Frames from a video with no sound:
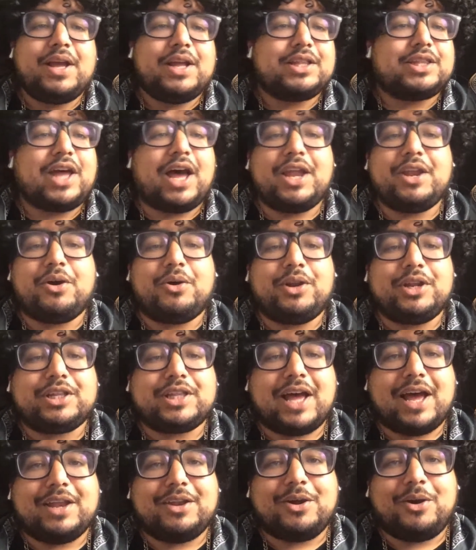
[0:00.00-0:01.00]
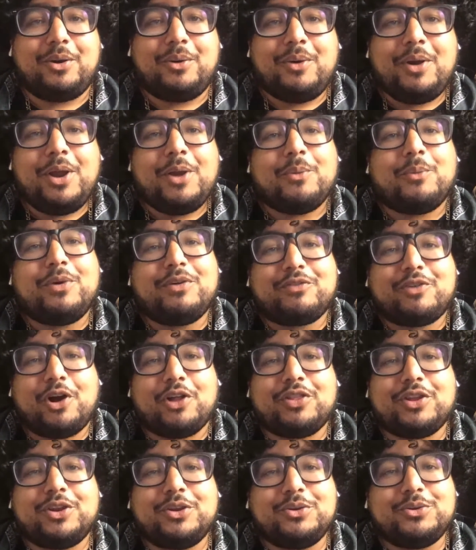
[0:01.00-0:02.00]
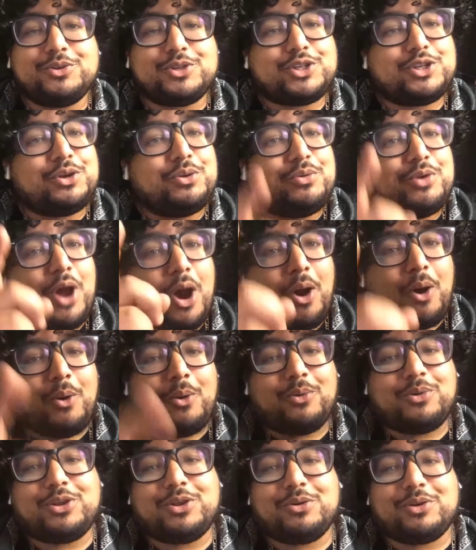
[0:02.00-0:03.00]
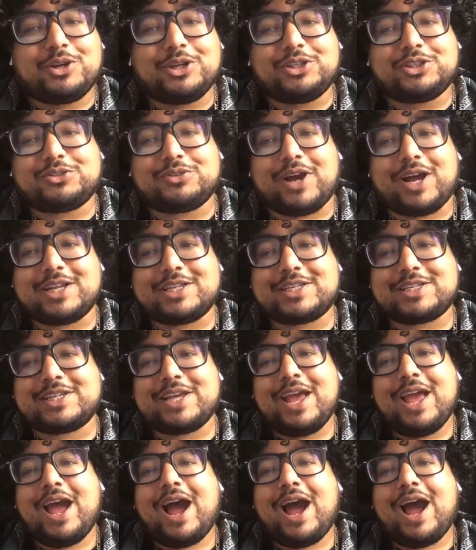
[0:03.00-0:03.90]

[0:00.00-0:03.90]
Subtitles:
Dano. We've got the news you can trust.